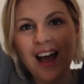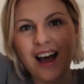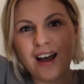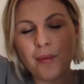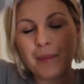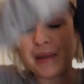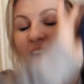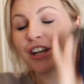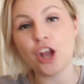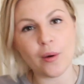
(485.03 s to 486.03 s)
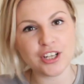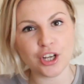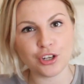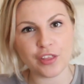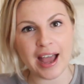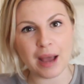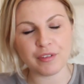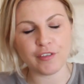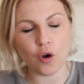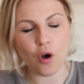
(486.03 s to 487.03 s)
I mean, I know I showed you the hat
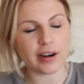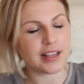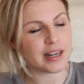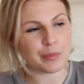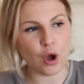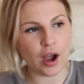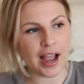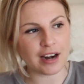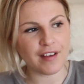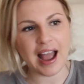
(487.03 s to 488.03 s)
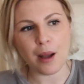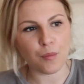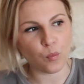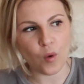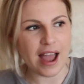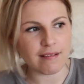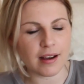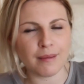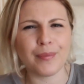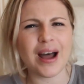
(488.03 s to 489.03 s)
before, and I said I'm not a kind of hat
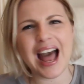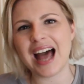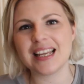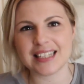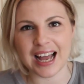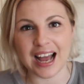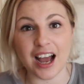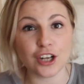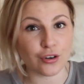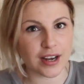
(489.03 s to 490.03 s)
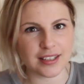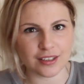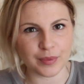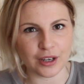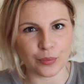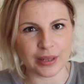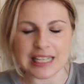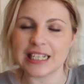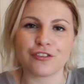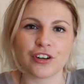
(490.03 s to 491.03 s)
wearer, but a hat is a hat. A dress is something
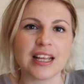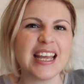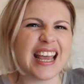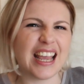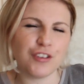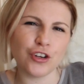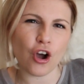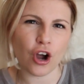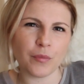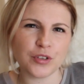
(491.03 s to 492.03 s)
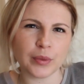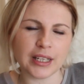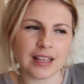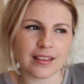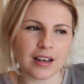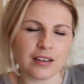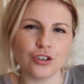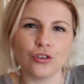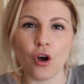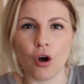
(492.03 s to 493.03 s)
completely different. If you're not comfortable in it, then
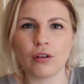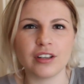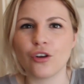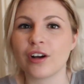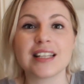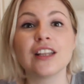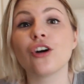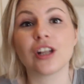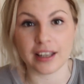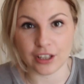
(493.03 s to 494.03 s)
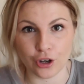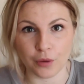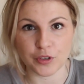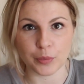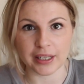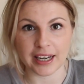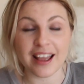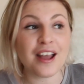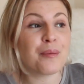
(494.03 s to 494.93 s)
you're not going to look like you're comfortable in it.